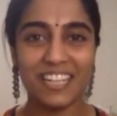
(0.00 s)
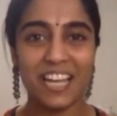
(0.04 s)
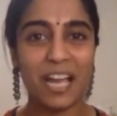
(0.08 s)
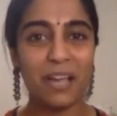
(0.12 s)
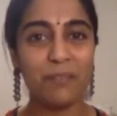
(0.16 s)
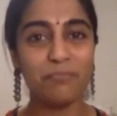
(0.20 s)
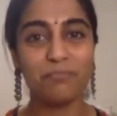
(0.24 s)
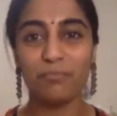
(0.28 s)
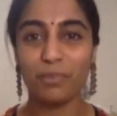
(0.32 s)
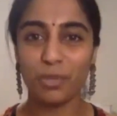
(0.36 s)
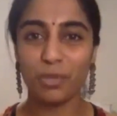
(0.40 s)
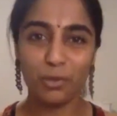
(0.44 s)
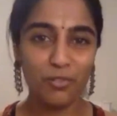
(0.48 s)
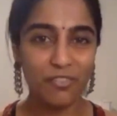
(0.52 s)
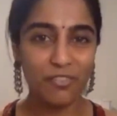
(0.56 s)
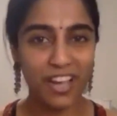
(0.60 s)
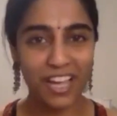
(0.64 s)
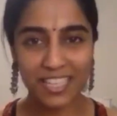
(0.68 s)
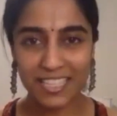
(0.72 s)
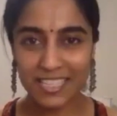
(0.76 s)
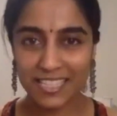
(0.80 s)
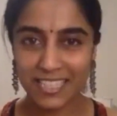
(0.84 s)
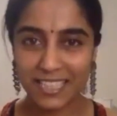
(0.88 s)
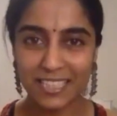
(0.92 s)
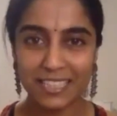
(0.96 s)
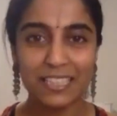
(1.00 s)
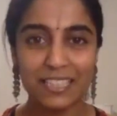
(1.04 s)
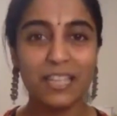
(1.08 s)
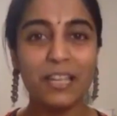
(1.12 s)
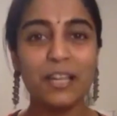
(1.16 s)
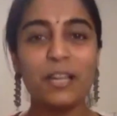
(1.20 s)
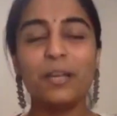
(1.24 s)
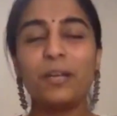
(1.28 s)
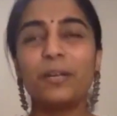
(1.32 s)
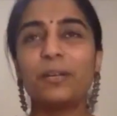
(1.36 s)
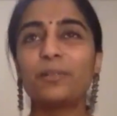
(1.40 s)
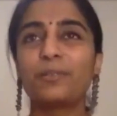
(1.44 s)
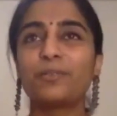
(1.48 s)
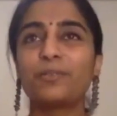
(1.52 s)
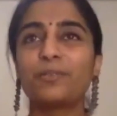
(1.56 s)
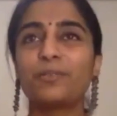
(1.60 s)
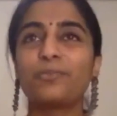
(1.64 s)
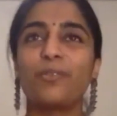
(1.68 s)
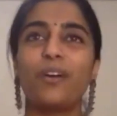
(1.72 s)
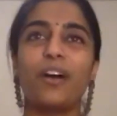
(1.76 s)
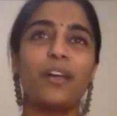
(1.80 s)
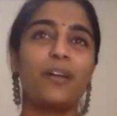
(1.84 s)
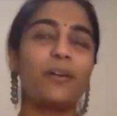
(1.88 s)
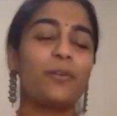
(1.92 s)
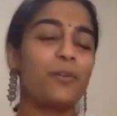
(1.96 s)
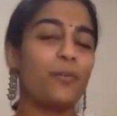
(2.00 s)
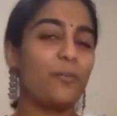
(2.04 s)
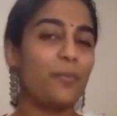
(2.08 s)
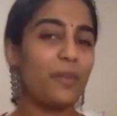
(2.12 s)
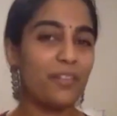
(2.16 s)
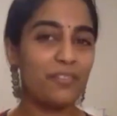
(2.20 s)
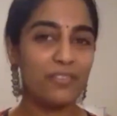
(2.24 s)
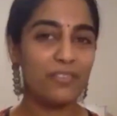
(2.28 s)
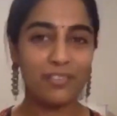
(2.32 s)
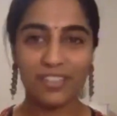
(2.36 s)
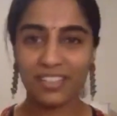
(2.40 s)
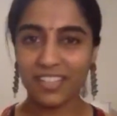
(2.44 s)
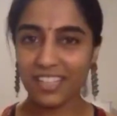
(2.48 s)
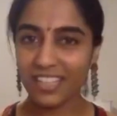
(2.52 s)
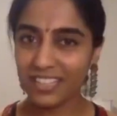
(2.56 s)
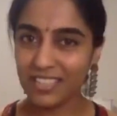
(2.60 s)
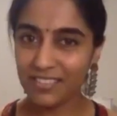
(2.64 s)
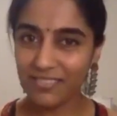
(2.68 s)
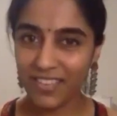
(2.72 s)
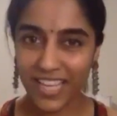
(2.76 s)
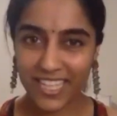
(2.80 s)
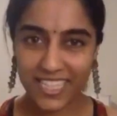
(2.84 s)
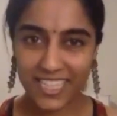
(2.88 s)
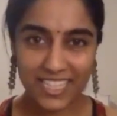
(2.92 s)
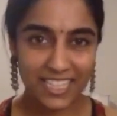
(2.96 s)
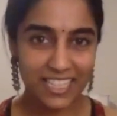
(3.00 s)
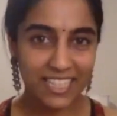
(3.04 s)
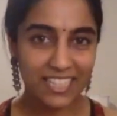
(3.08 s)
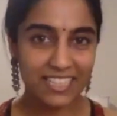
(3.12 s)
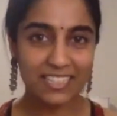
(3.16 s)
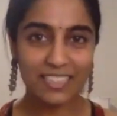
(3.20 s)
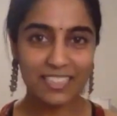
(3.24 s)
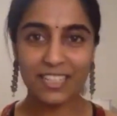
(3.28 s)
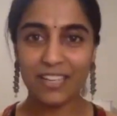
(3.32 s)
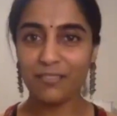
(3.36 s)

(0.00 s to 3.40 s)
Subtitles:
I'm pro vaccine, so I hope everyone gets vaccinated,